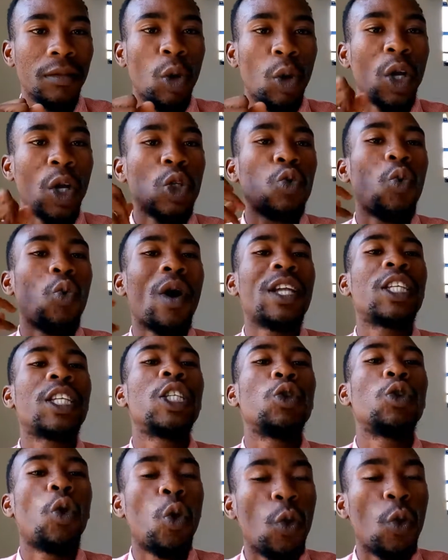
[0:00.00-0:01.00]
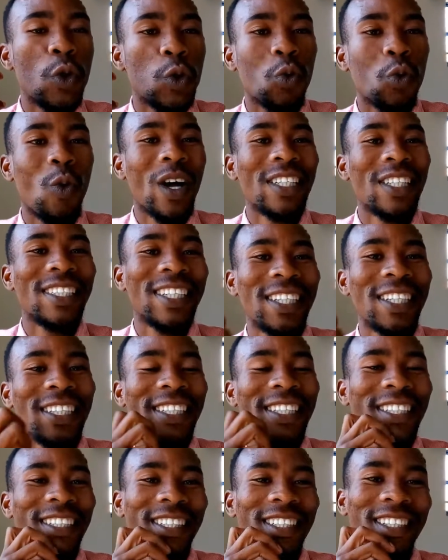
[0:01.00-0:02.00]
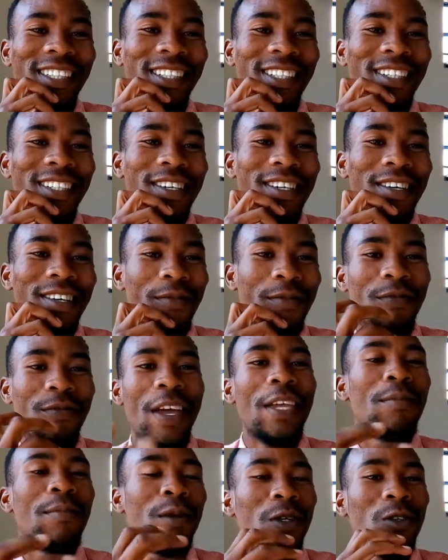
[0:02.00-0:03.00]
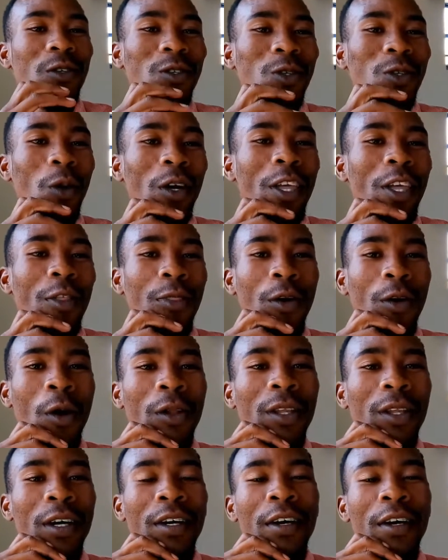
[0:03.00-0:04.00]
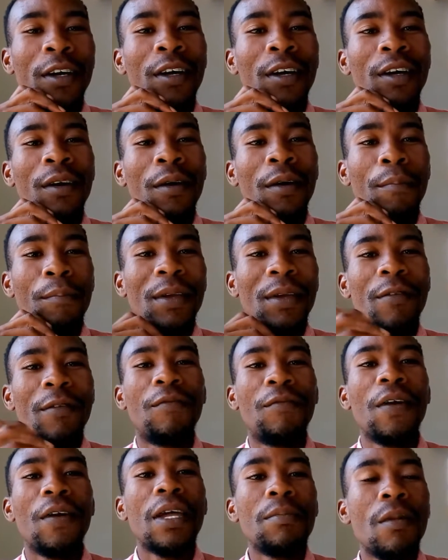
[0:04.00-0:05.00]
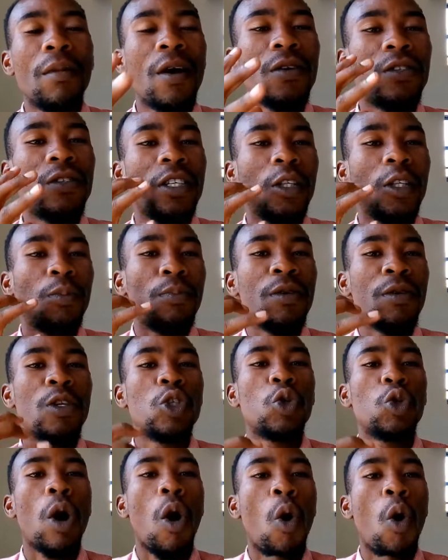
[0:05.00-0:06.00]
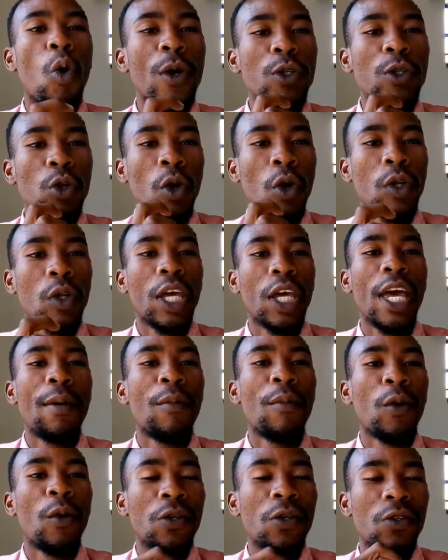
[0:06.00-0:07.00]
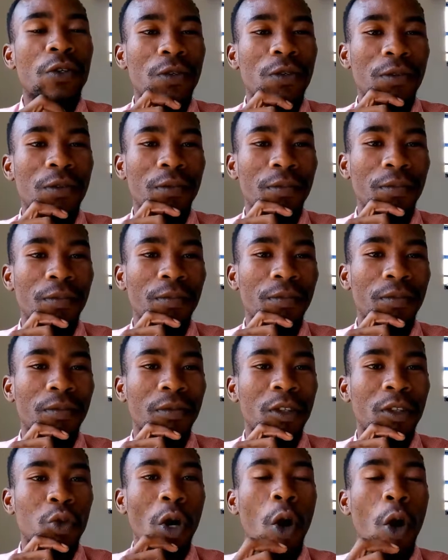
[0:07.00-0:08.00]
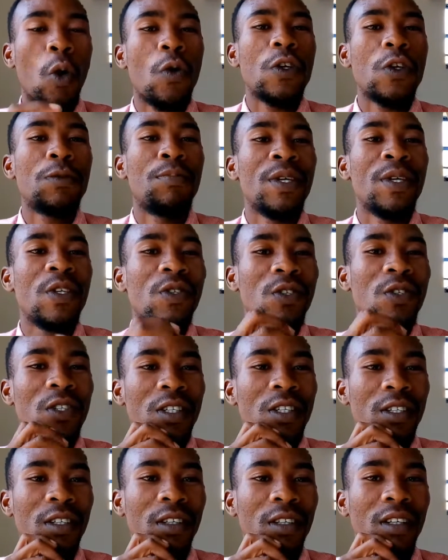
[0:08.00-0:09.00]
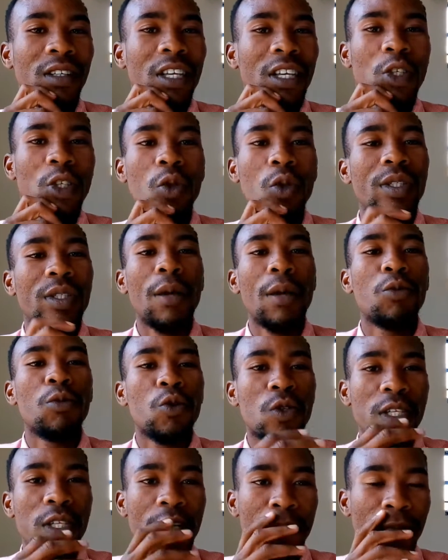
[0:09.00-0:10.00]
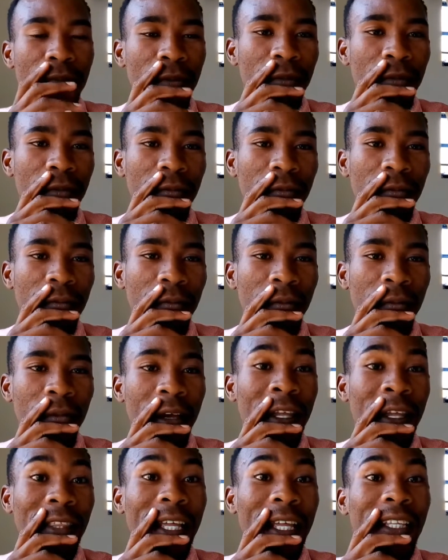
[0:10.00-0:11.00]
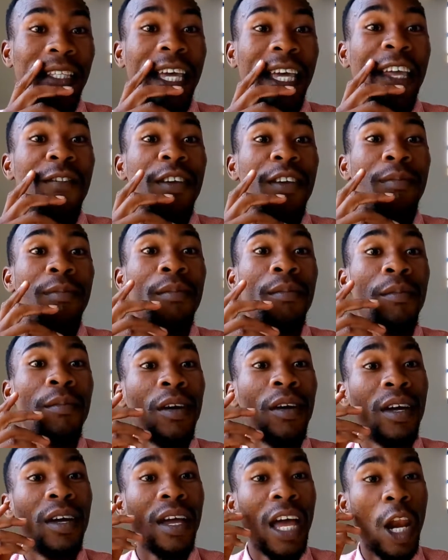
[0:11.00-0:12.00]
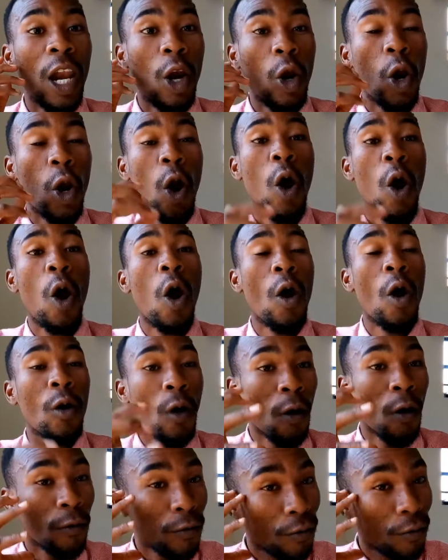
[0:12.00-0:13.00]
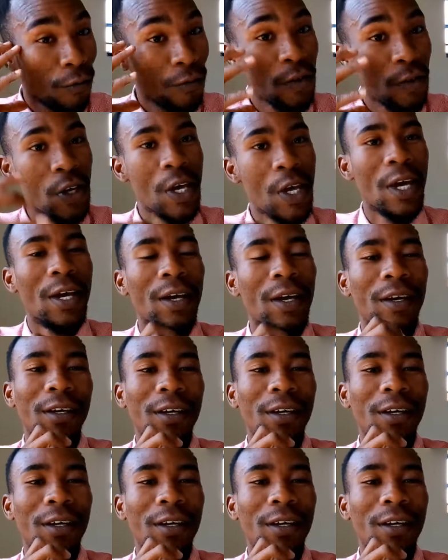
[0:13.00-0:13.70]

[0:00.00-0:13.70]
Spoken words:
That was what he always wanted. Famous. So he thought being famous, it means you are always on cameras. You are always busy. There's no time to sleep. And that gave him a lot of fear.